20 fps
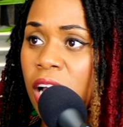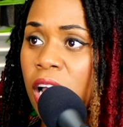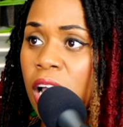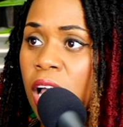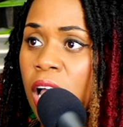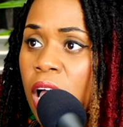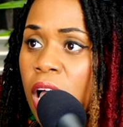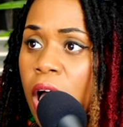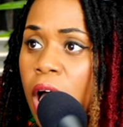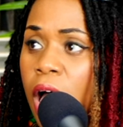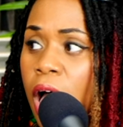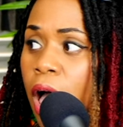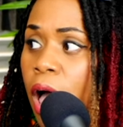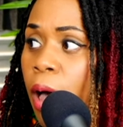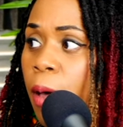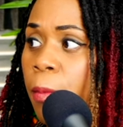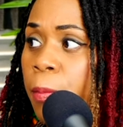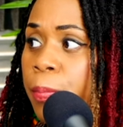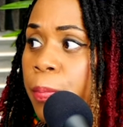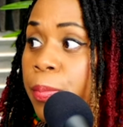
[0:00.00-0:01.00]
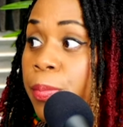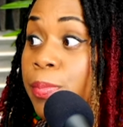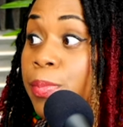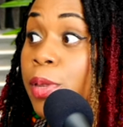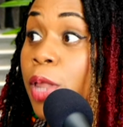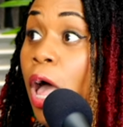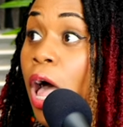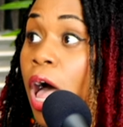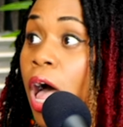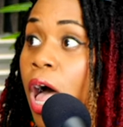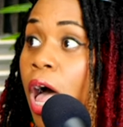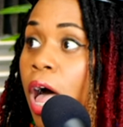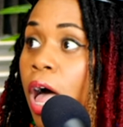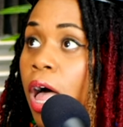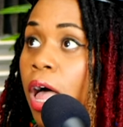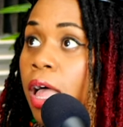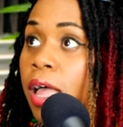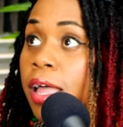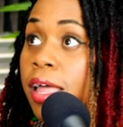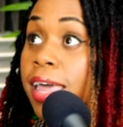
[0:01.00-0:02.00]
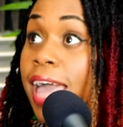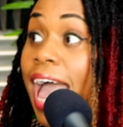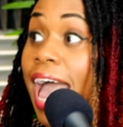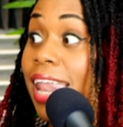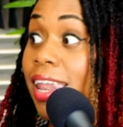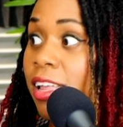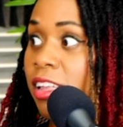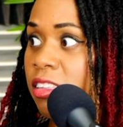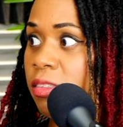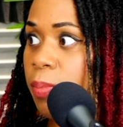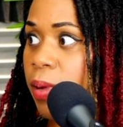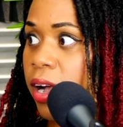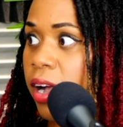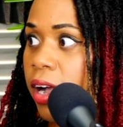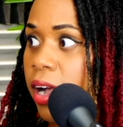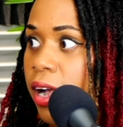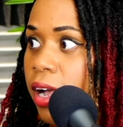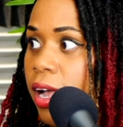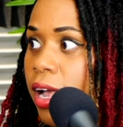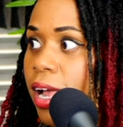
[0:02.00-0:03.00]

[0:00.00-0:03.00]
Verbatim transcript: Nashville? Um, no, Gatlinburg.